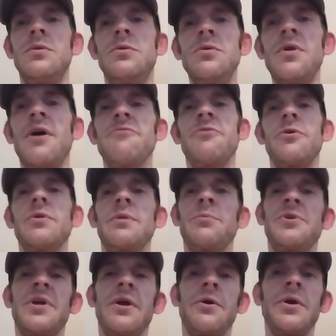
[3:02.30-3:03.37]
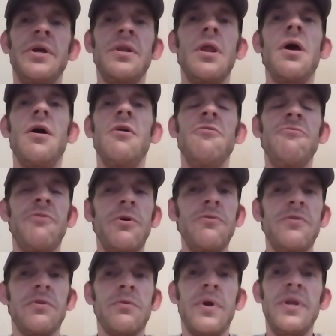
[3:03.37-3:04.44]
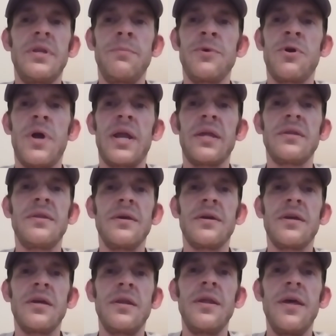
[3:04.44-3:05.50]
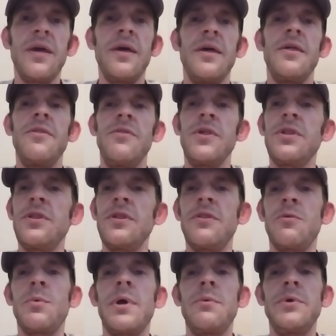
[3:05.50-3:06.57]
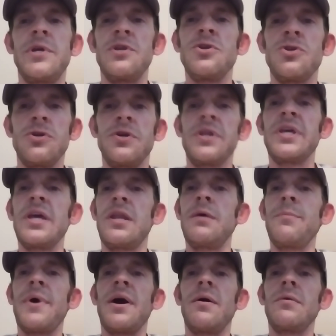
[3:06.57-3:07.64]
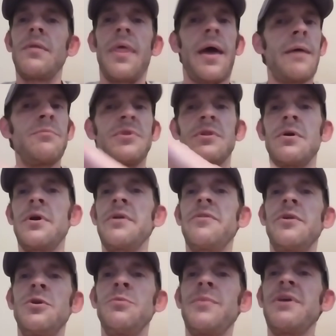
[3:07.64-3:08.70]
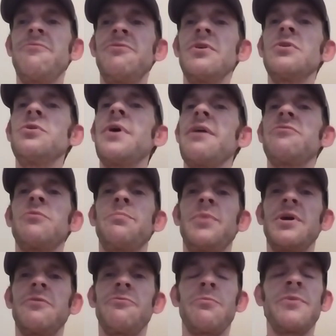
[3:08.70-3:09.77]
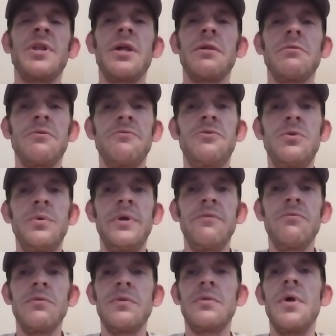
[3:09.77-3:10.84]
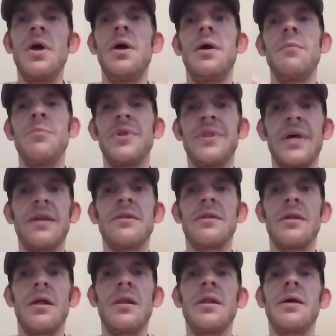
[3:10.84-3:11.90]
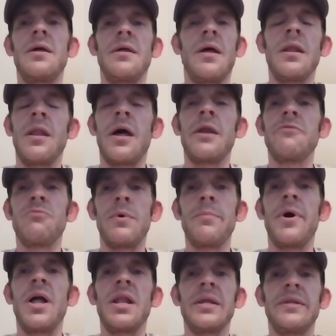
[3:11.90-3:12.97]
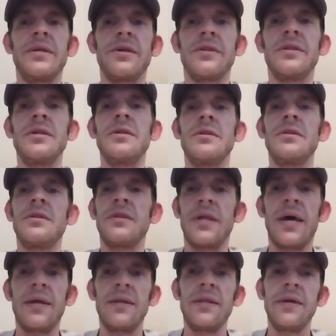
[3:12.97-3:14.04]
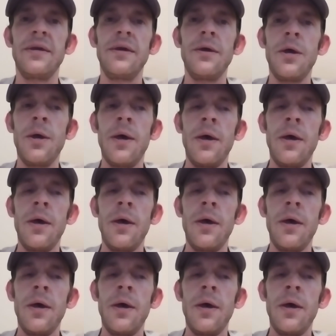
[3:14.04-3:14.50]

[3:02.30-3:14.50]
Do not vote libertarian. Vote straight Democratic ticket. This is the way we can assure to get him out. I'm sorry that you may feel you have to pick from the lesser of two evils, but that's a lot of what politics is, sadly.